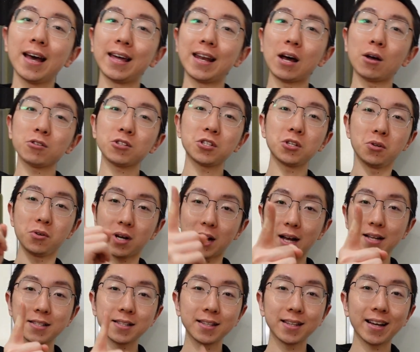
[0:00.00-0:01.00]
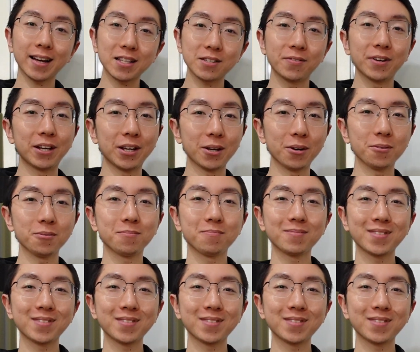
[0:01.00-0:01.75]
And I'll see you guys in the next video.